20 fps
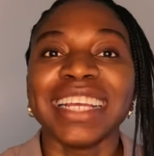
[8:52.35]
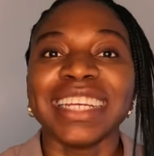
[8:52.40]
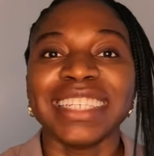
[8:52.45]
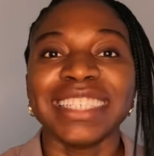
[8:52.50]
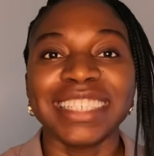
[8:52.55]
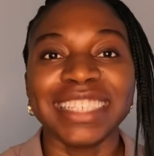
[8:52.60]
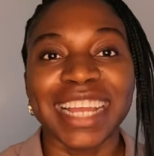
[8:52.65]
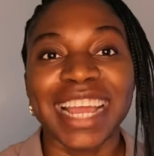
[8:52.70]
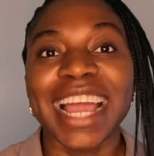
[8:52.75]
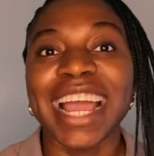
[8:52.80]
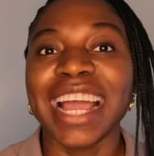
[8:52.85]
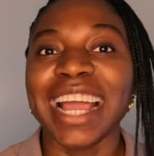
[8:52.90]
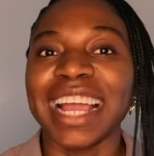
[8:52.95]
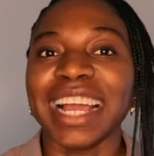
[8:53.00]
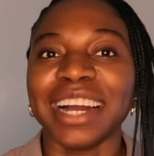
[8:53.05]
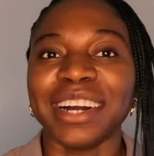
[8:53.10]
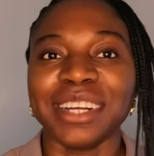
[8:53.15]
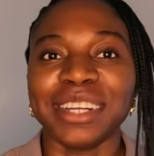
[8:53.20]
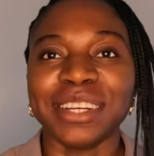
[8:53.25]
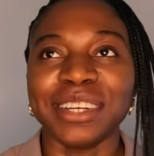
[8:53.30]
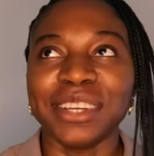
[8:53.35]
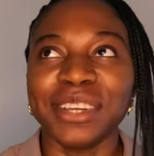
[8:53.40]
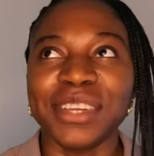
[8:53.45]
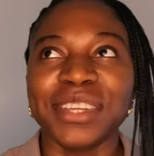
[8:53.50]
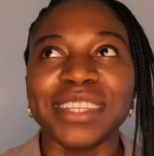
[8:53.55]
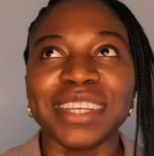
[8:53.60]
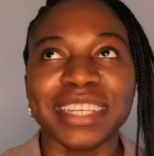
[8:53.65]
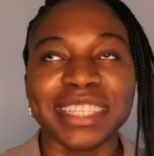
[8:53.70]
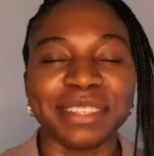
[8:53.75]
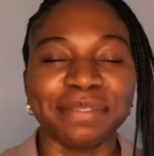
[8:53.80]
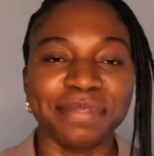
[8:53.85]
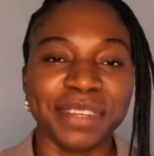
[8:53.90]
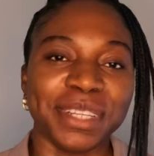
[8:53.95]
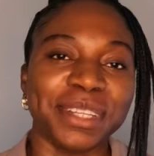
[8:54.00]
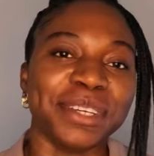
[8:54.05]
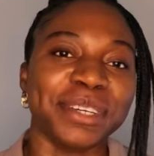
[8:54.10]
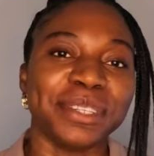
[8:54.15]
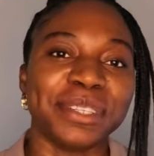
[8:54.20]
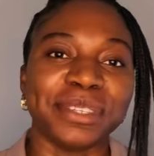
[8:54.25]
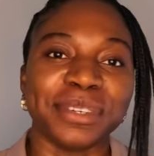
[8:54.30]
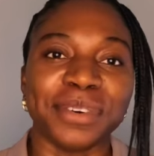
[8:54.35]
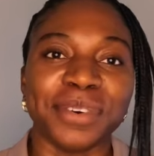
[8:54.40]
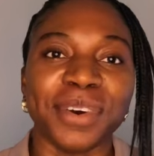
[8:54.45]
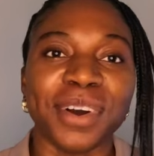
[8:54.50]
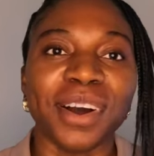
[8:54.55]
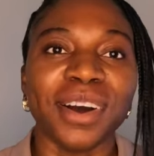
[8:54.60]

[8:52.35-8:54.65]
share this video to